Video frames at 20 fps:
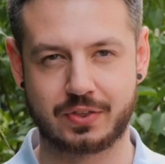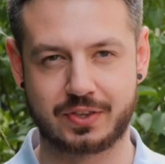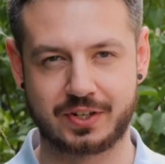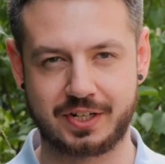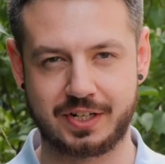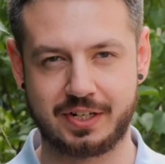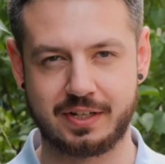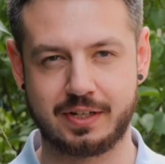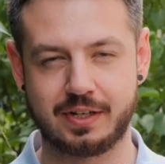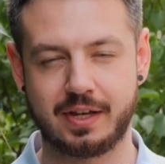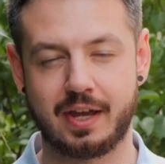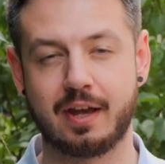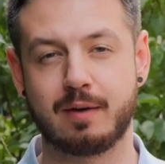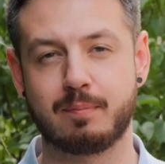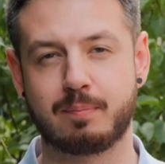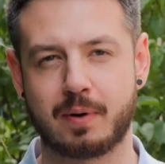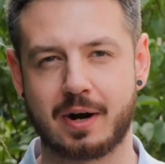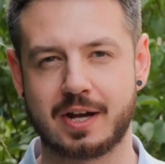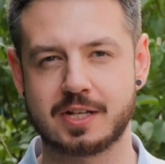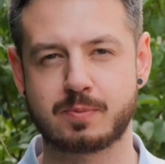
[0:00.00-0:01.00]
3
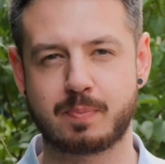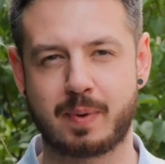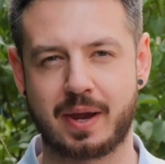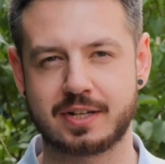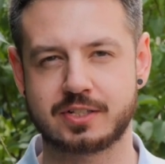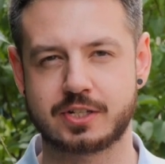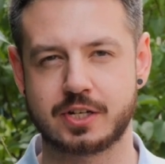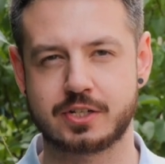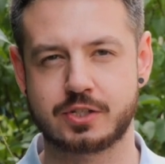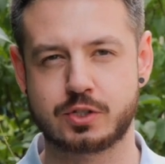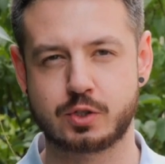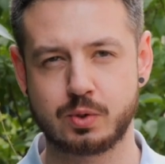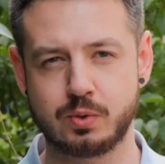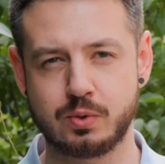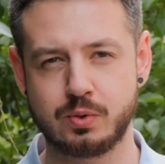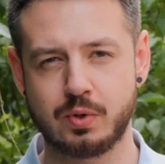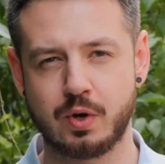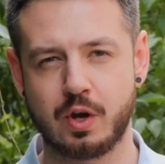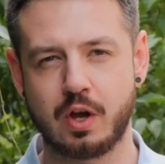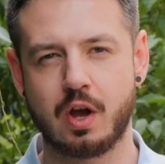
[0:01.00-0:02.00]
and Prospector
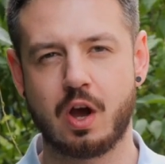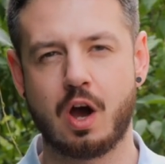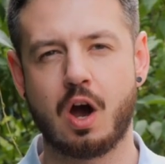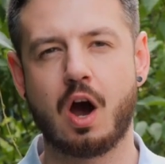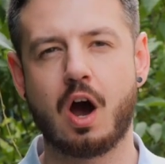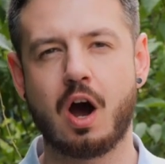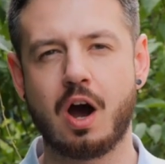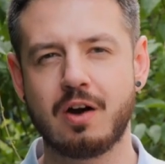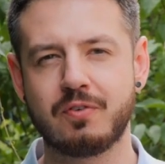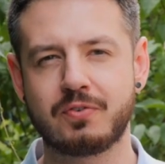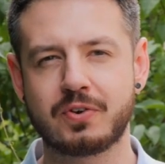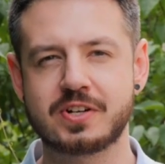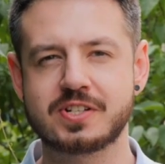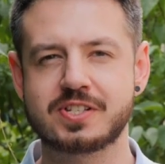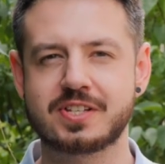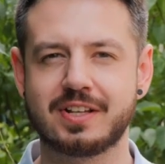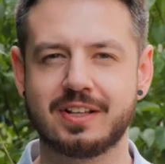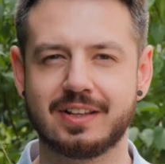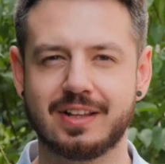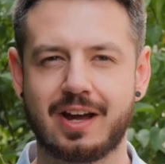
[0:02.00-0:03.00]
2
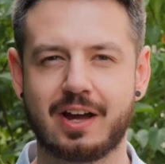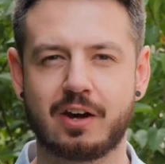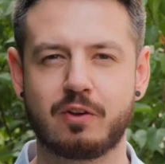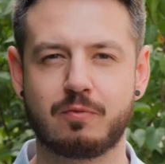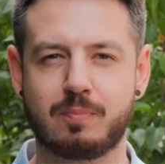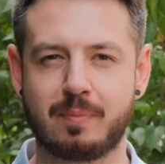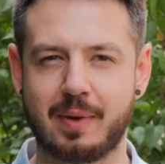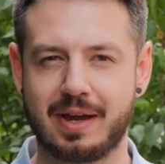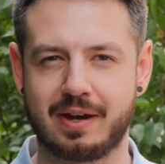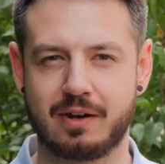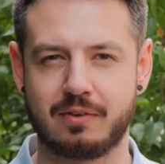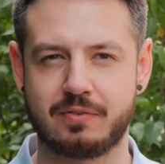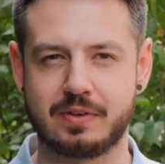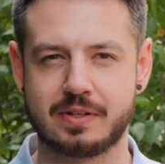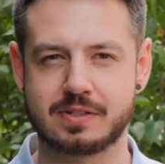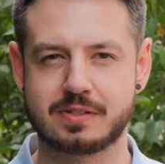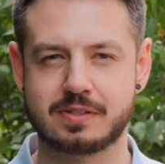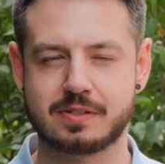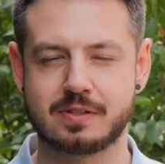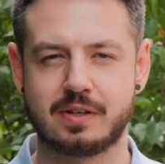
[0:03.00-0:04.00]
offers a lot of
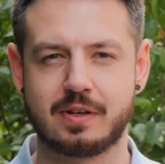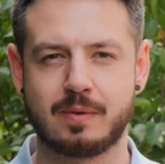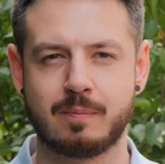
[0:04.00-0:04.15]
benefits,